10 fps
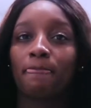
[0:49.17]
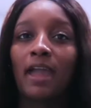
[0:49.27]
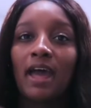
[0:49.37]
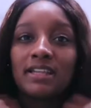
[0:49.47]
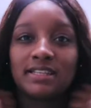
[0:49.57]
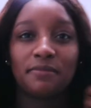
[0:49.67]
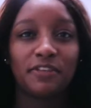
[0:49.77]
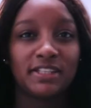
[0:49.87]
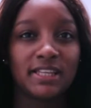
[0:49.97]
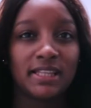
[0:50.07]
As I'm
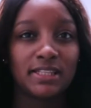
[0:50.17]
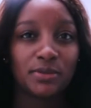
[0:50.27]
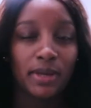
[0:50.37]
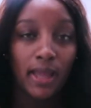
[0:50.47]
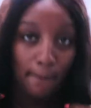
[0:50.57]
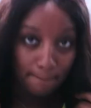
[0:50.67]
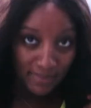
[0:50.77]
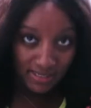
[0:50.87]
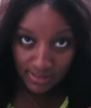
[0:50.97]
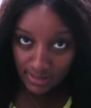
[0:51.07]
fixing this wig, I
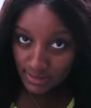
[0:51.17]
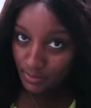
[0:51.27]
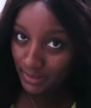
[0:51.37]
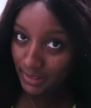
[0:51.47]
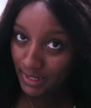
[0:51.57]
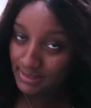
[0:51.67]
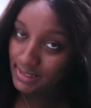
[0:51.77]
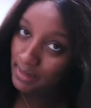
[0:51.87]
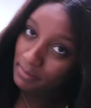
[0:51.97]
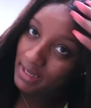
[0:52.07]
made this wig last
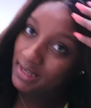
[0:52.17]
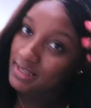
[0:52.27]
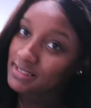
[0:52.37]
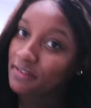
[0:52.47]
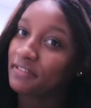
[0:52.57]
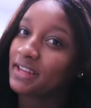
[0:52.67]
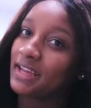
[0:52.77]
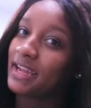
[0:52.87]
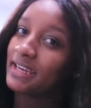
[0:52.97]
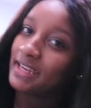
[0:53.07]
night because I felt
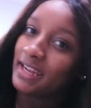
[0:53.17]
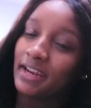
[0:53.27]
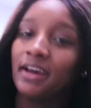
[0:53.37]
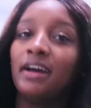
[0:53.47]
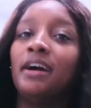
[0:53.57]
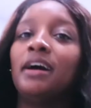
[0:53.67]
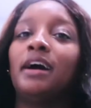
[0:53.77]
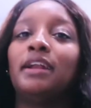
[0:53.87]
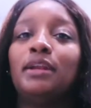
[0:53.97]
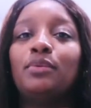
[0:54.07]
like I needed
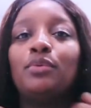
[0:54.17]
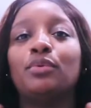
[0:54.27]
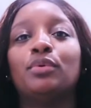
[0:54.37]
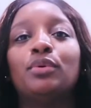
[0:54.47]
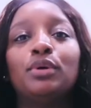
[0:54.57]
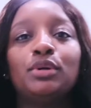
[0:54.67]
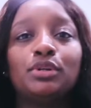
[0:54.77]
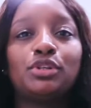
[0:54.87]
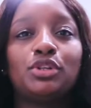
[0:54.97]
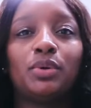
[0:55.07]
a new
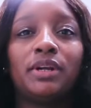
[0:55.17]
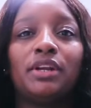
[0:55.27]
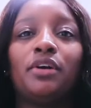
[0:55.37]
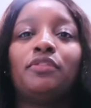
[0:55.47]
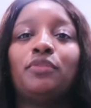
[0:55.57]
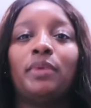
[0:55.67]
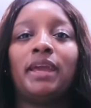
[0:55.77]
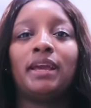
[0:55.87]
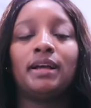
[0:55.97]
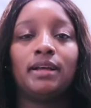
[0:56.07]
short enough
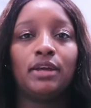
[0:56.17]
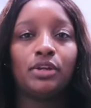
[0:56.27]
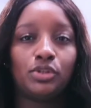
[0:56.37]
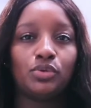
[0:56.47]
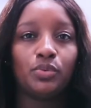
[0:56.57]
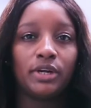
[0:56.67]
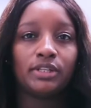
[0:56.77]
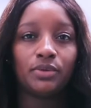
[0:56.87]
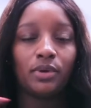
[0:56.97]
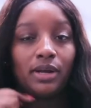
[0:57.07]
wig to wear
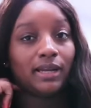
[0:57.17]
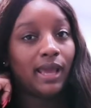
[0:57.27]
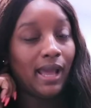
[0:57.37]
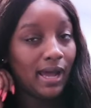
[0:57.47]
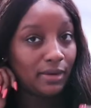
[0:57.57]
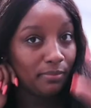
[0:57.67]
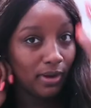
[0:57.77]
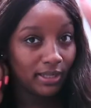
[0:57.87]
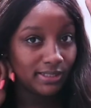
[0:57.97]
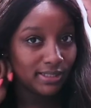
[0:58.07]
to work and I had
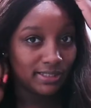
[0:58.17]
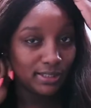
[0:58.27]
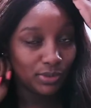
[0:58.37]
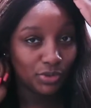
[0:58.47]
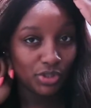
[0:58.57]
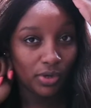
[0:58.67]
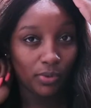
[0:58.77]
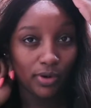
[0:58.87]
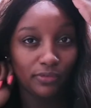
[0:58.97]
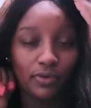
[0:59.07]
bought this closure at
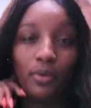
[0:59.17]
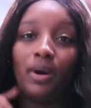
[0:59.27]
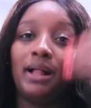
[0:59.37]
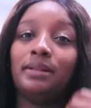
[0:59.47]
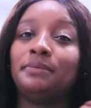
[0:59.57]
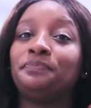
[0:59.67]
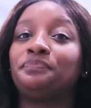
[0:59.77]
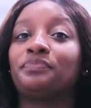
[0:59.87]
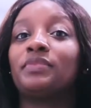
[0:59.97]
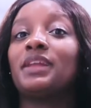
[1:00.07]
work for a while
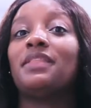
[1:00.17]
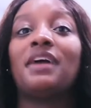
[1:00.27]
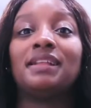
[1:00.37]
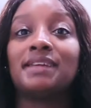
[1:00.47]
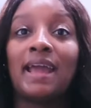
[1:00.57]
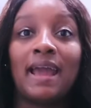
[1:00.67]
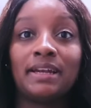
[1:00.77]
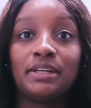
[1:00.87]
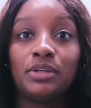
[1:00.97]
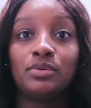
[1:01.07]
that I
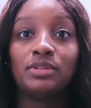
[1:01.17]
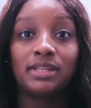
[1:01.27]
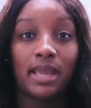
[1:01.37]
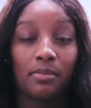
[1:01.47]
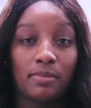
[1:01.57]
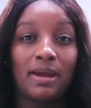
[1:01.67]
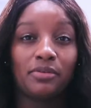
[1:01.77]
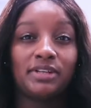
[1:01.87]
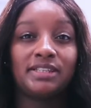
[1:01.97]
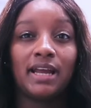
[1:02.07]
hadn't used. The camera
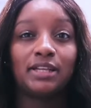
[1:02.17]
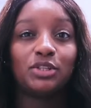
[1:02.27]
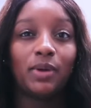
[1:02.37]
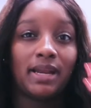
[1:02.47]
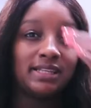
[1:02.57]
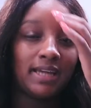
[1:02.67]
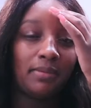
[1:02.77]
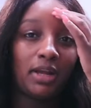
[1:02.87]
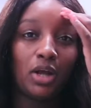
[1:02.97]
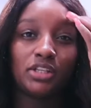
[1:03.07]
battery is dying so anytime
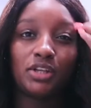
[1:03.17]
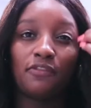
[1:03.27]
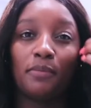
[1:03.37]
it cuts off